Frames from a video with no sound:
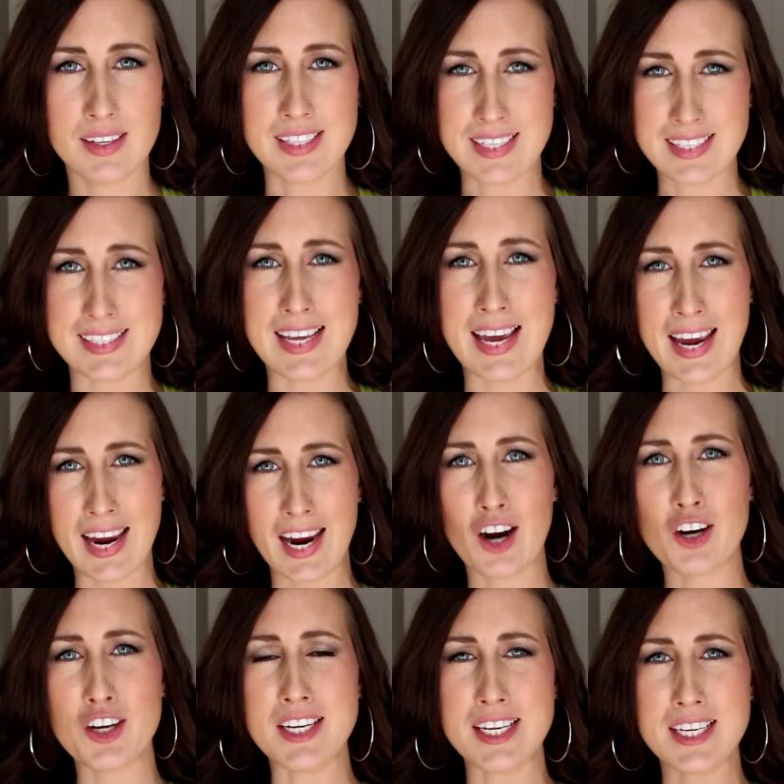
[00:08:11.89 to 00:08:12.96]
Does the
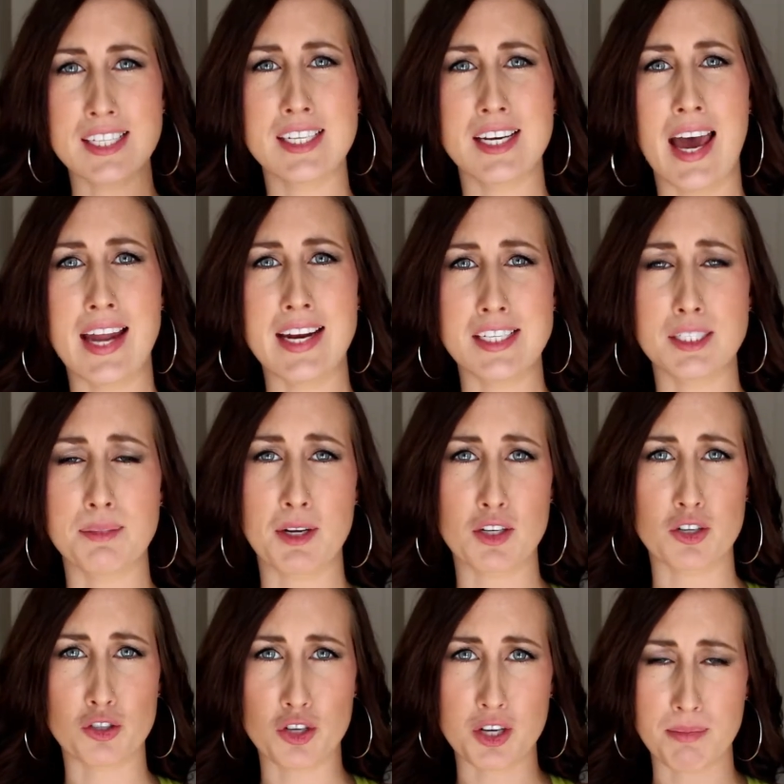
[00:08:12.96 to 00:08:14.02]
hair need any
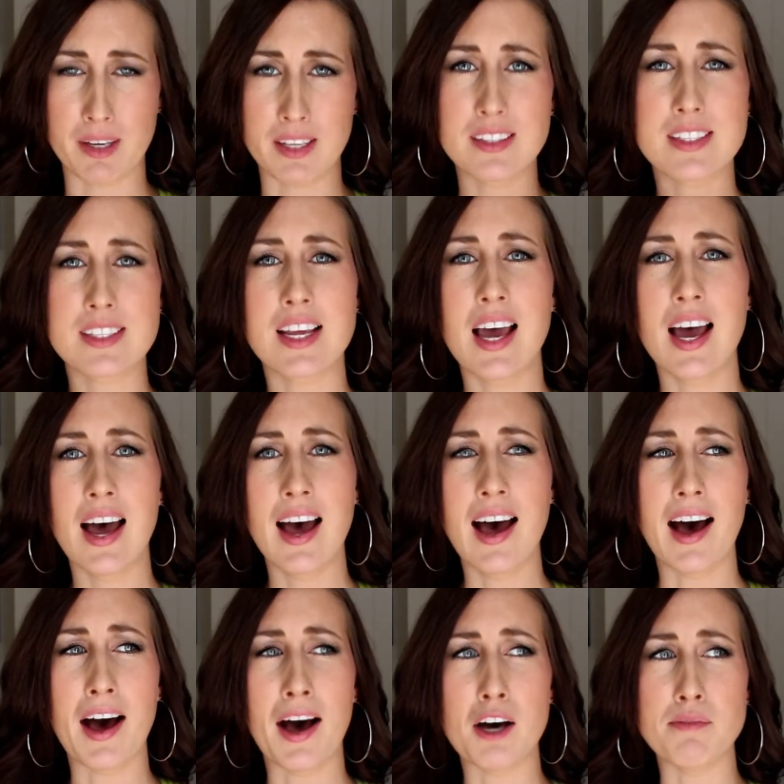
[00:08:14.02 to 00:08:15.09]
special treatments?
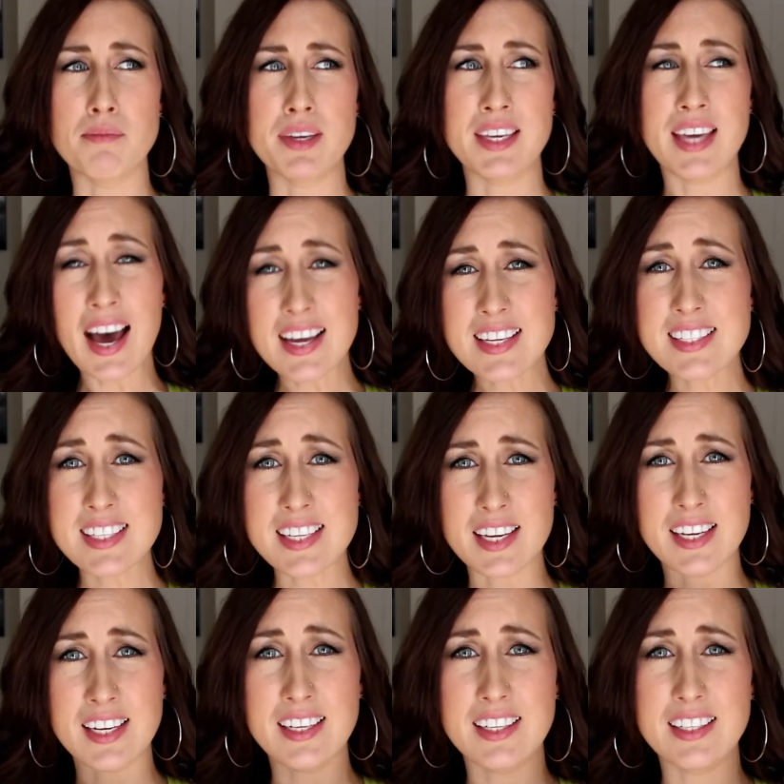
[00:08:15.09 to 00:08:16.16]
Yes,
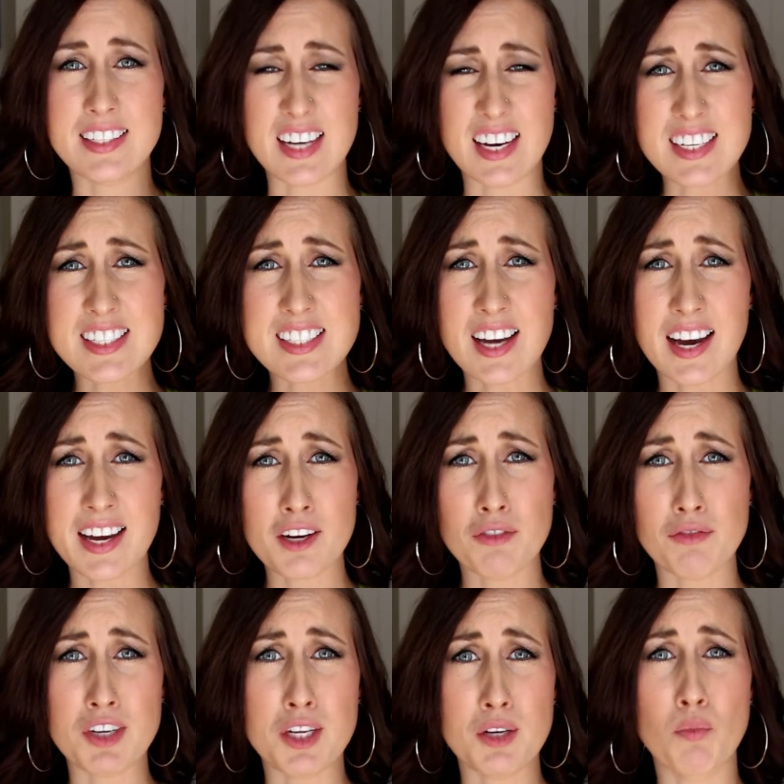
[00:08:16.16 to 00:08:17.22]
it does kind
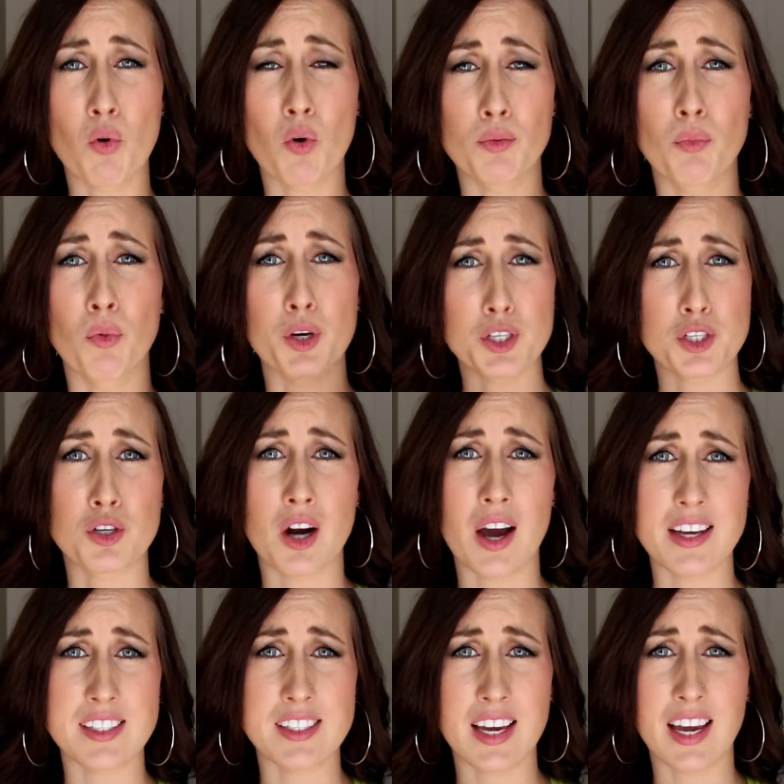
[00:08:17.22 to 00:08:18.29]
of need more
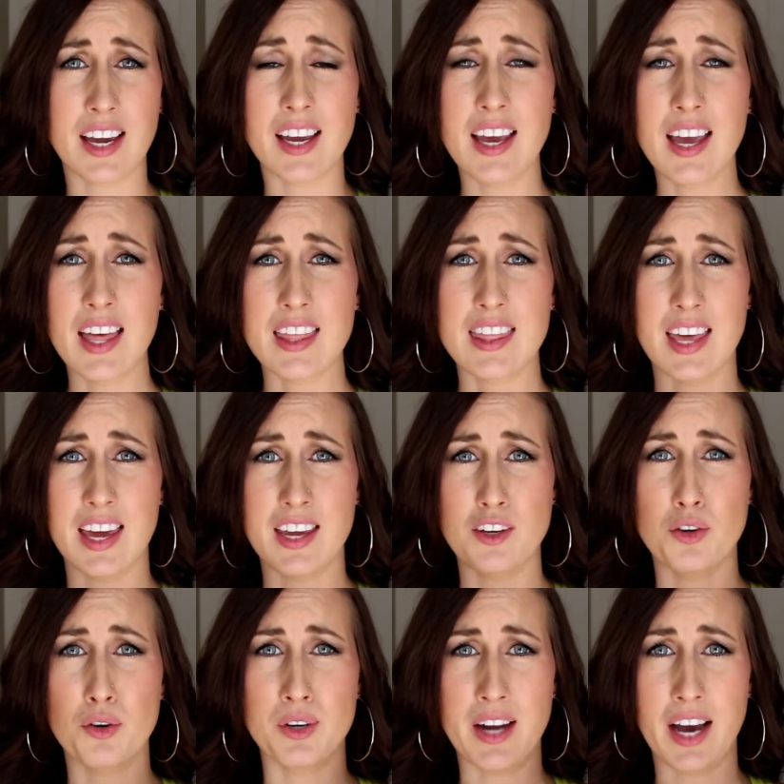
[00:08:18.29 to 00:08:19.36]
moisturizing
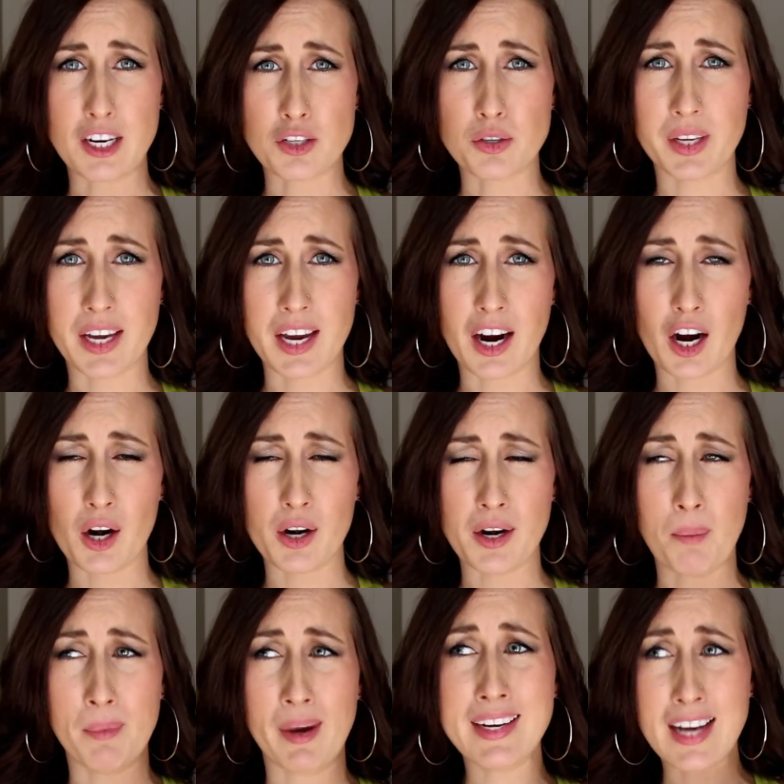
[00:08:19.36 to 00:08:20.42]
than your natural hair.
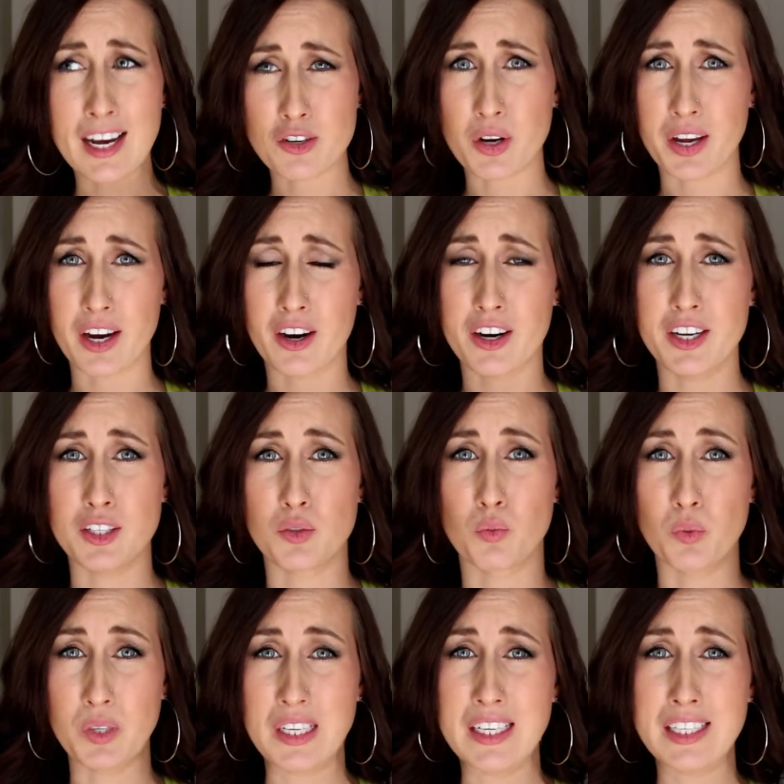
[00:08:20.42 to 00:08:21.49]
Now, my natural hair
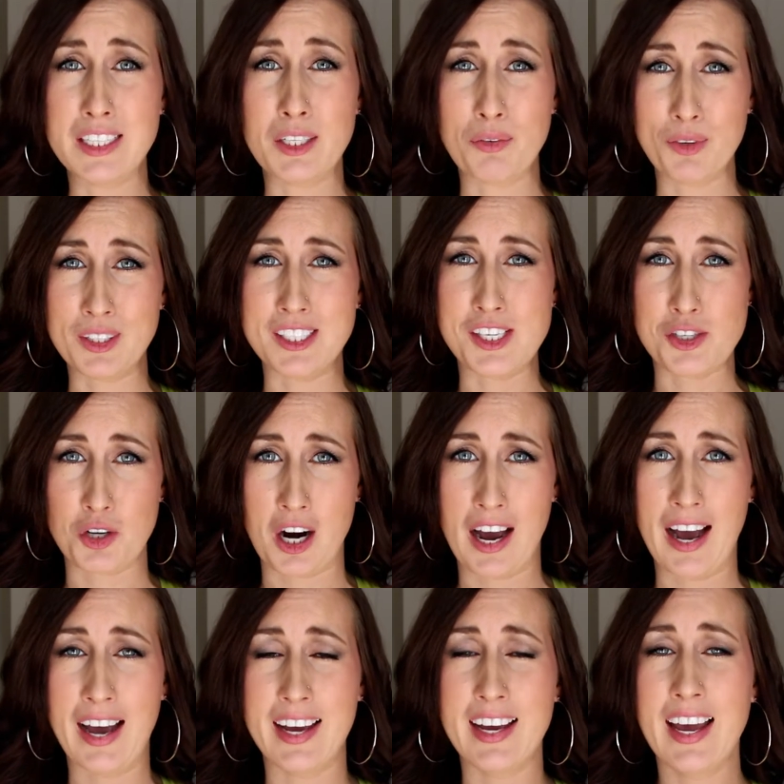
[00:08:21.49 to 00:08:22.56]
is really, really
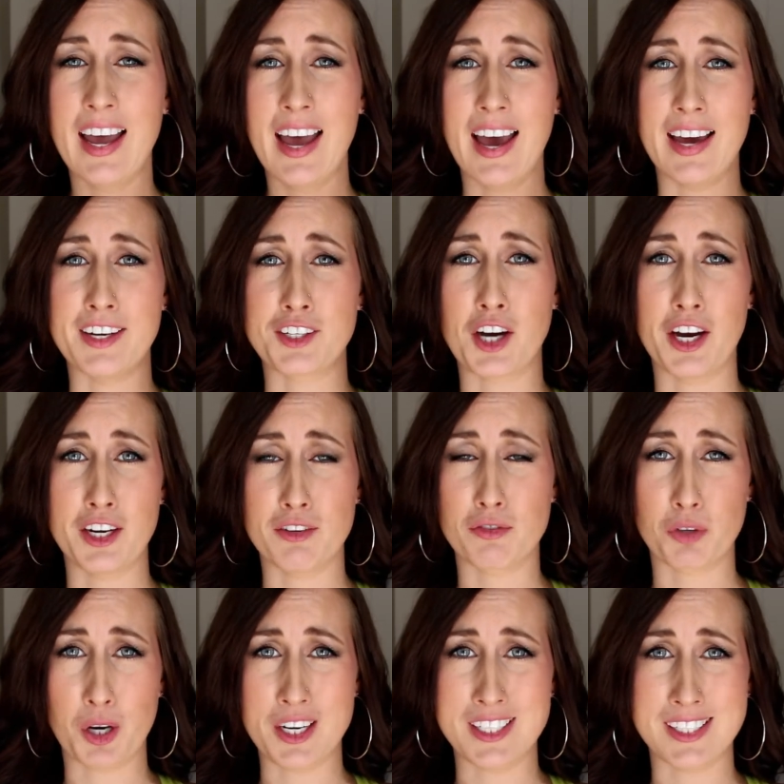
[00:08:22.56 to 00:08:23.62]
dry and kind
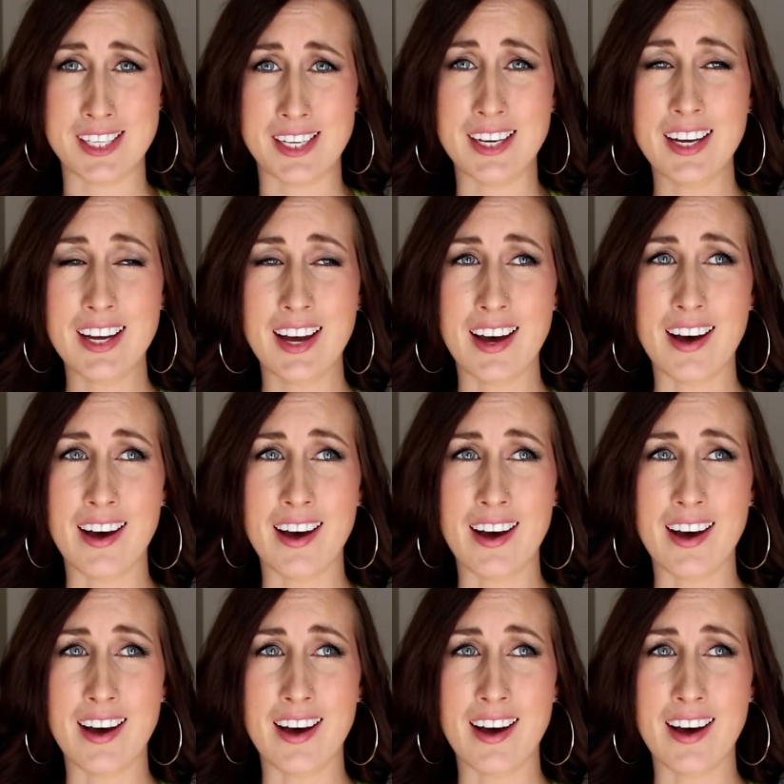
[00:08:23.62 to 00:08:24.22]
of crazy,